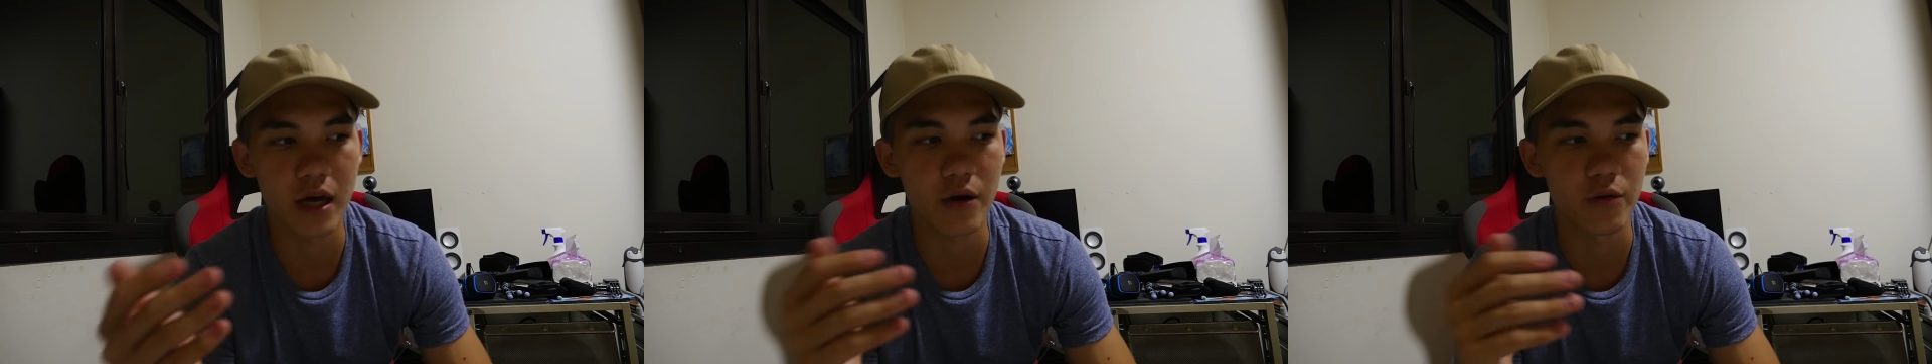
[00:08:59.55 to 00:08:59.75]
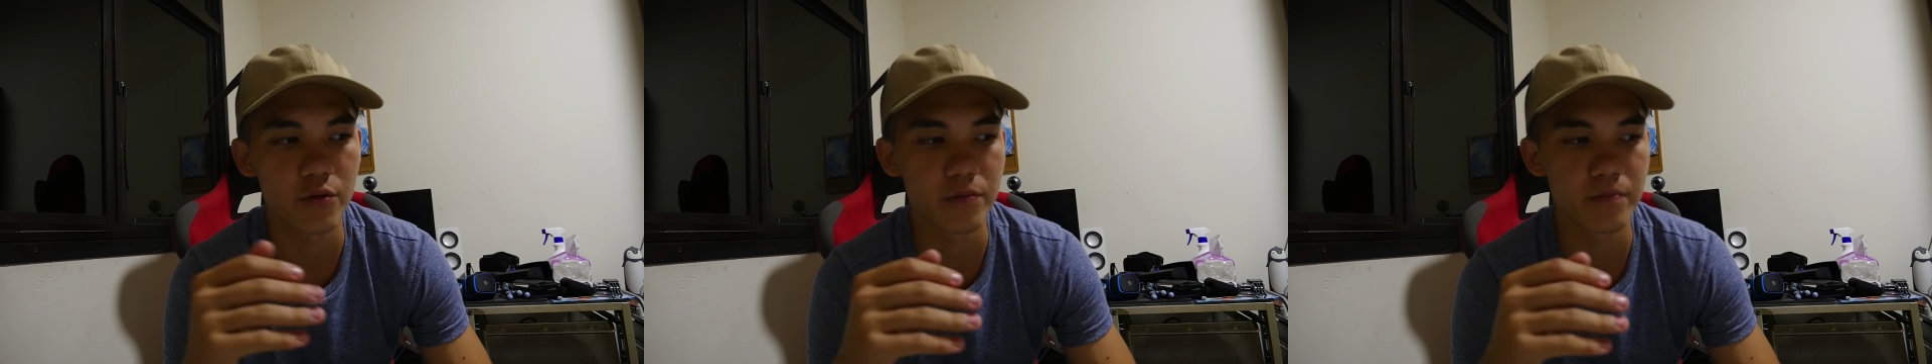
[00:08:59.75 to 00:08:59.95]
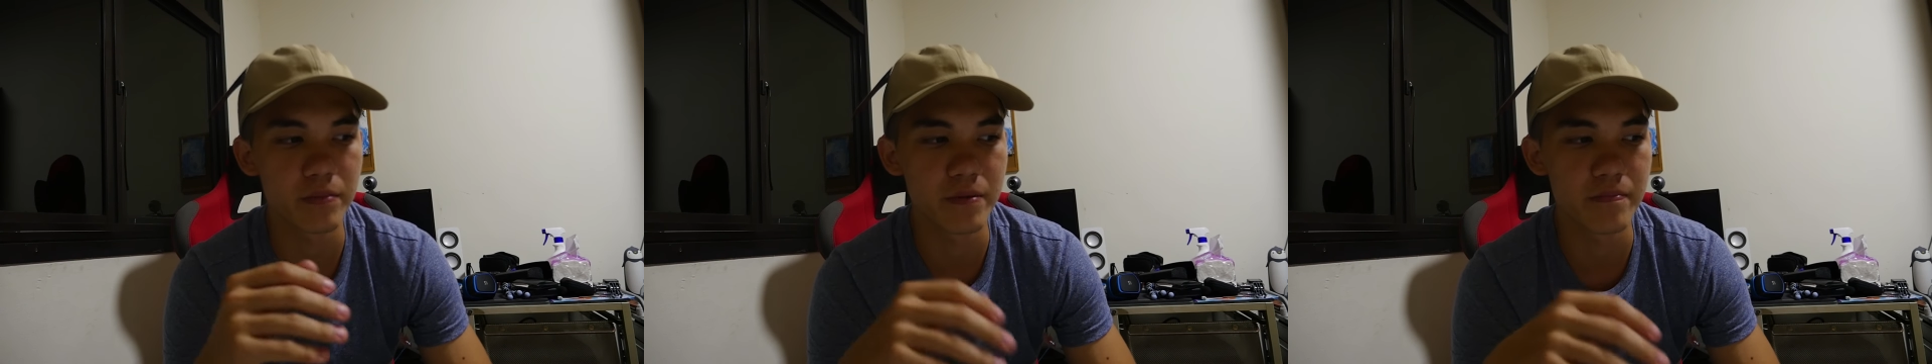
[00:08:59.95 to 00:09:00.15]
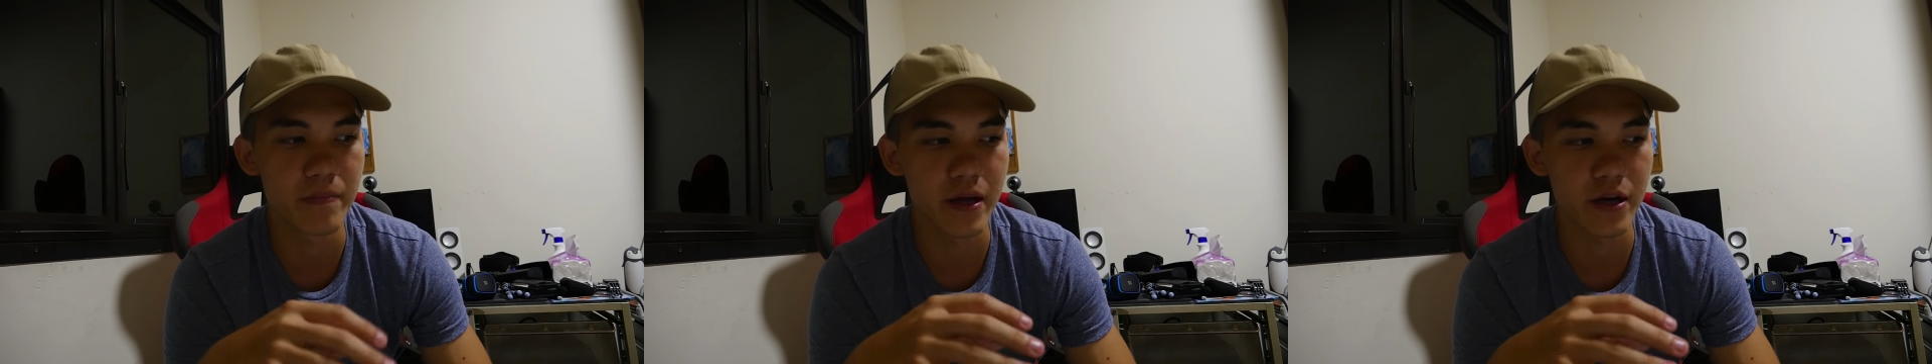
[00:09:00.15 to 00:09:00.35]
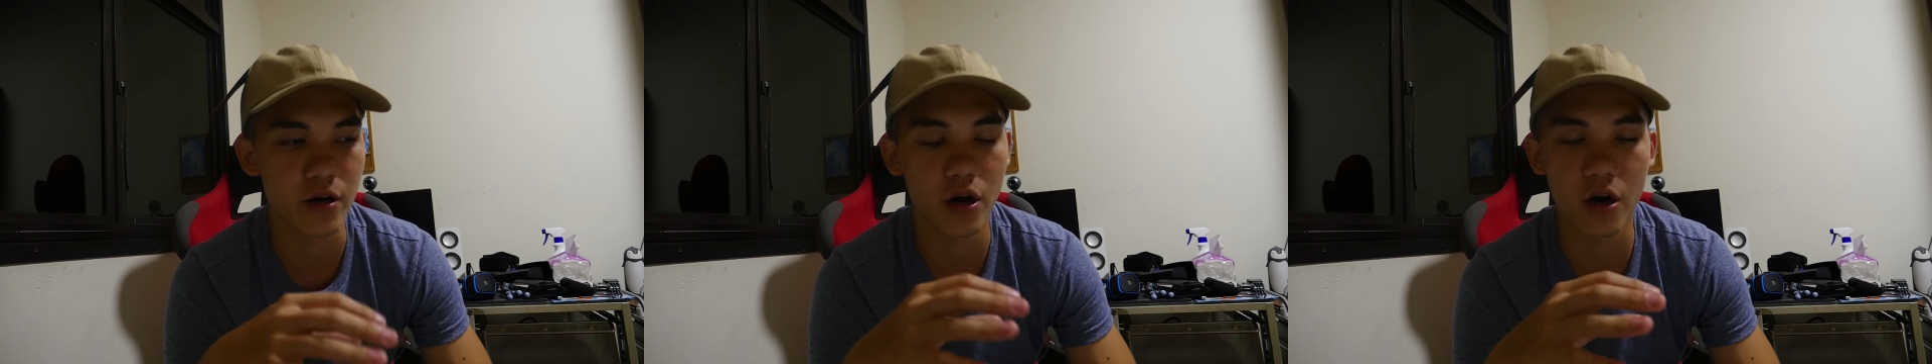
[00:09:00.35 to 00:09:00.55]
I would be
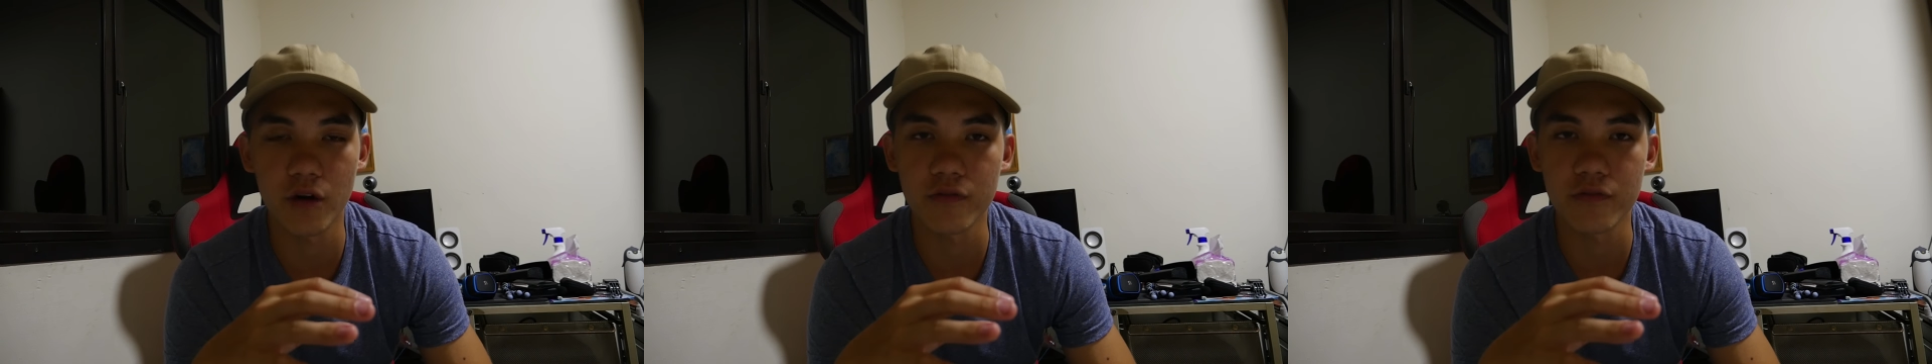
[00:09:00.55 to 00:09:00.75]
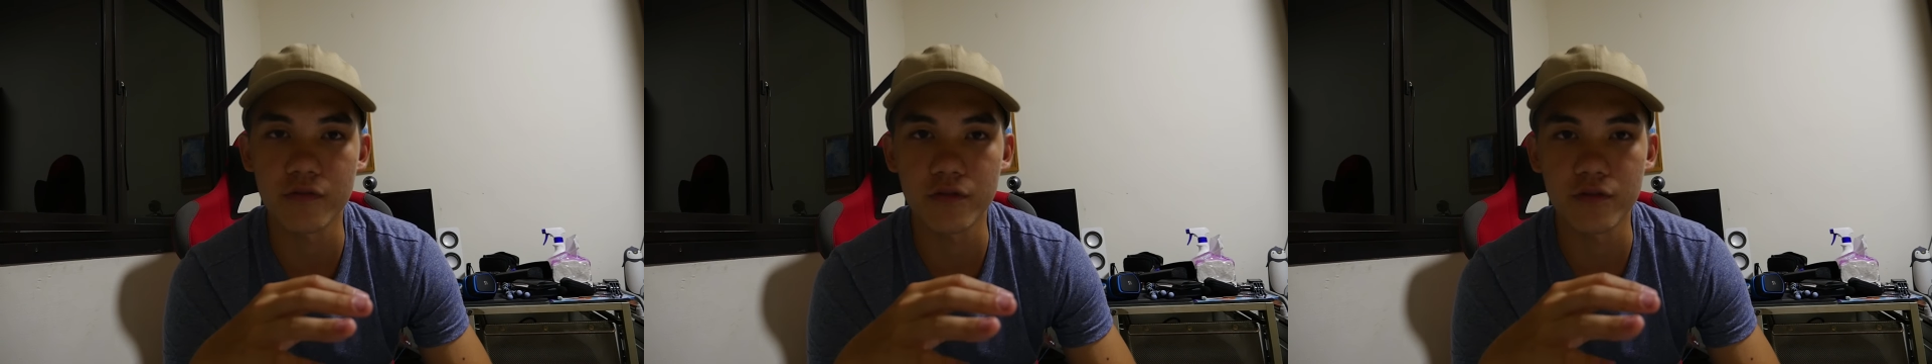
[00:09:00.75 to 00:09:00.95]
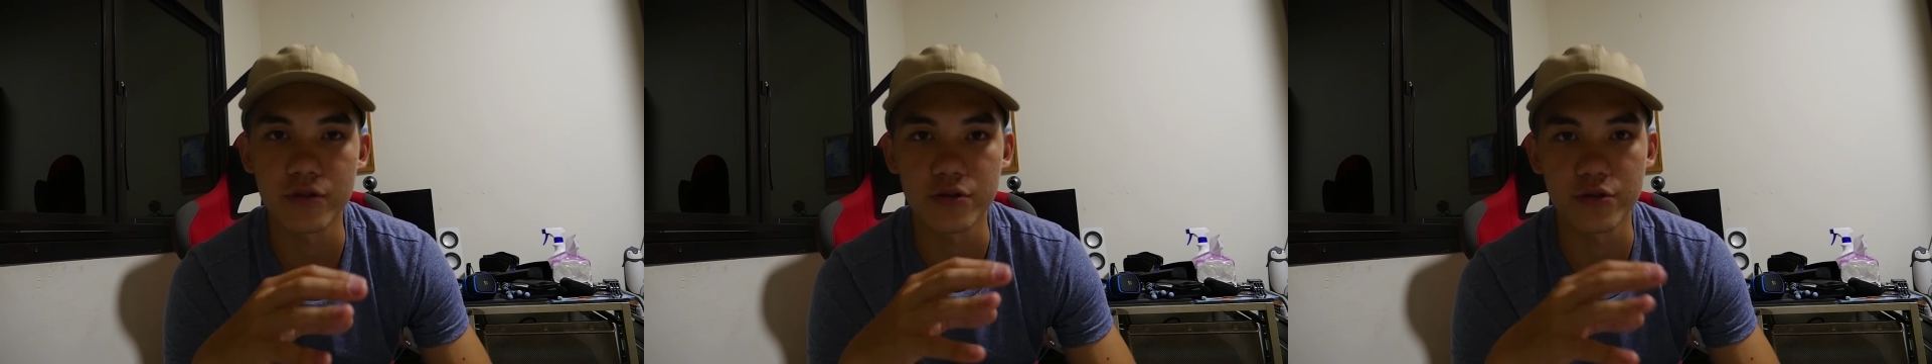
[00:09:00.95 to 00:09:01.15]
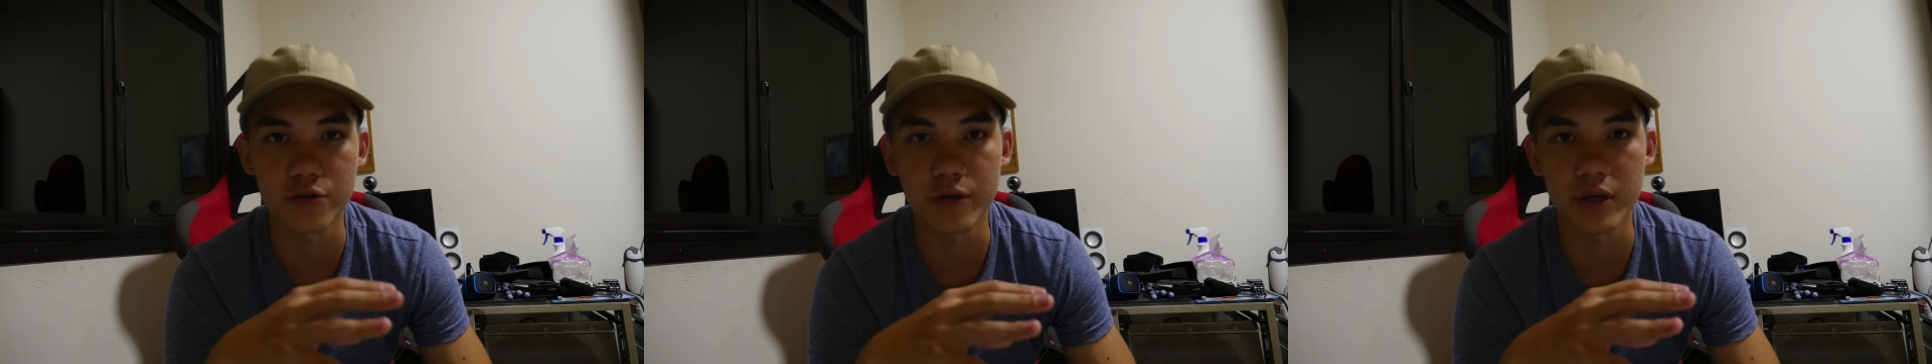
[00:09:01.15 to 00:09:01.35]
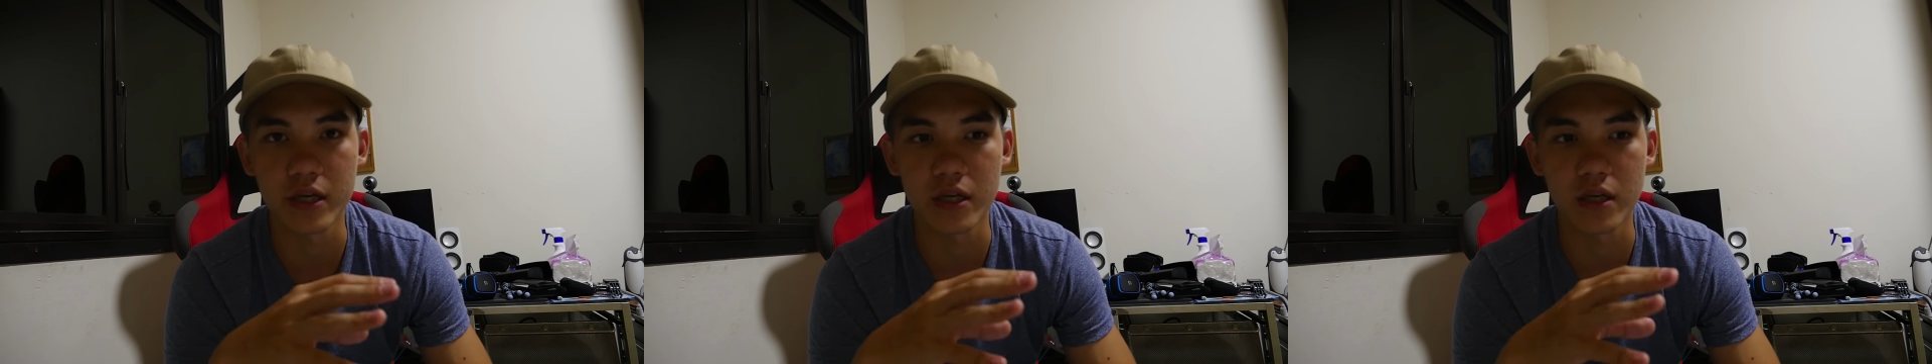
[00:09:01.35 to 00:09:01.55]
better off
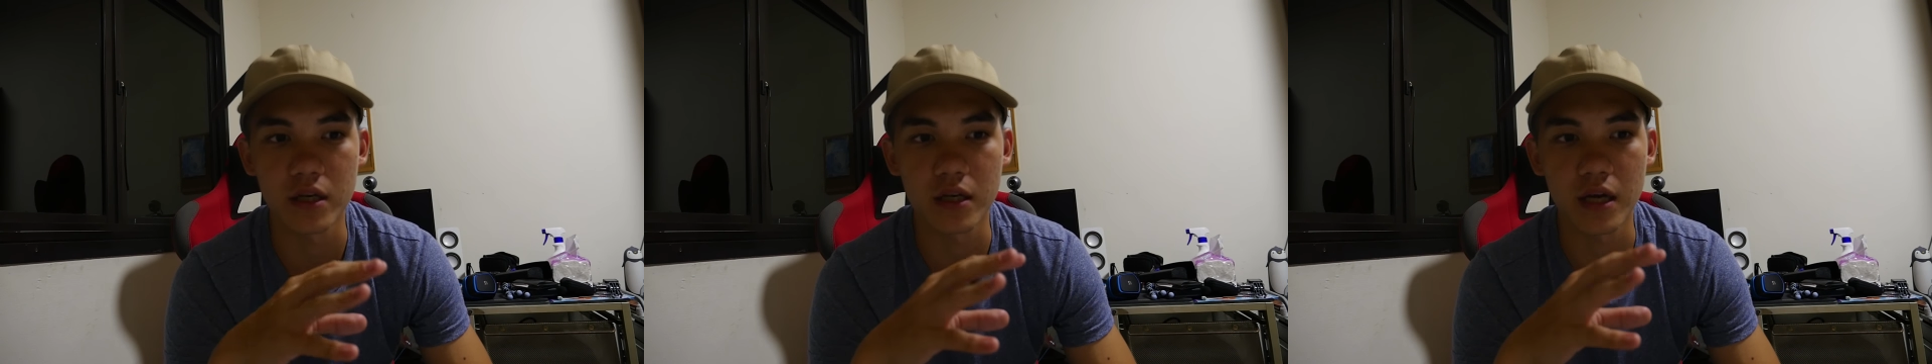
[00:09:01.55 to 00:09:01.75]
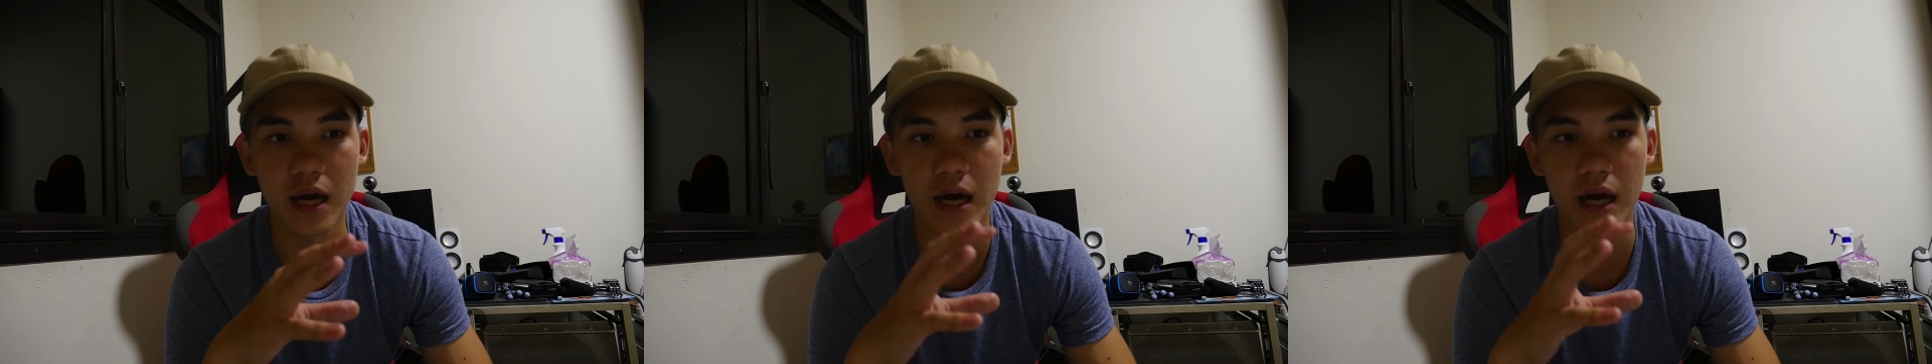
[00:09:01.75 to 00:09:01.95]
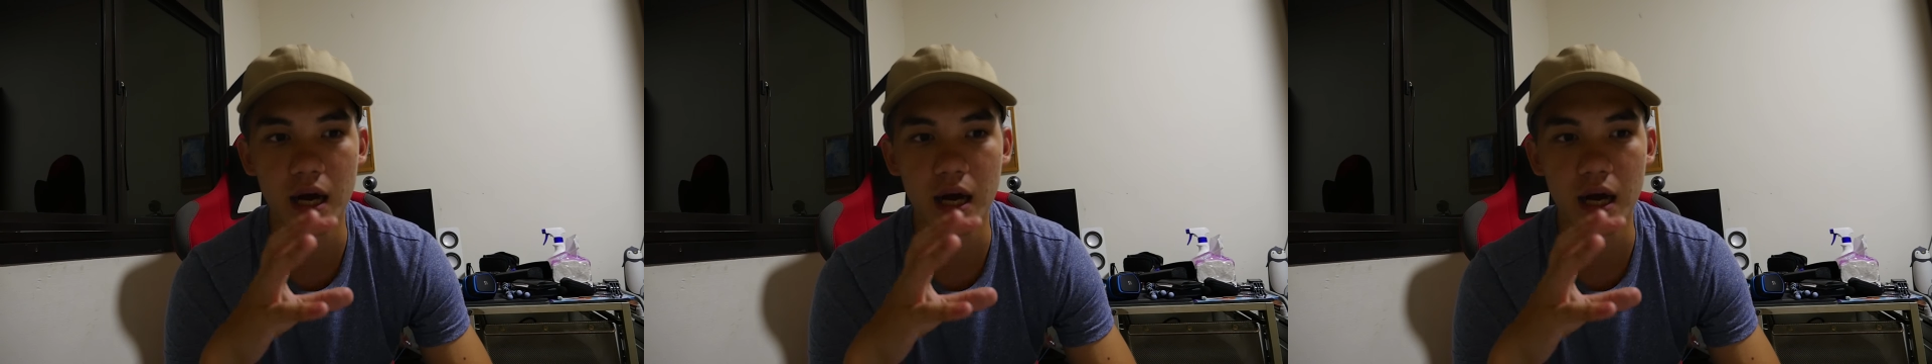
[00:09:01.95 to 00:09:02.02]
doing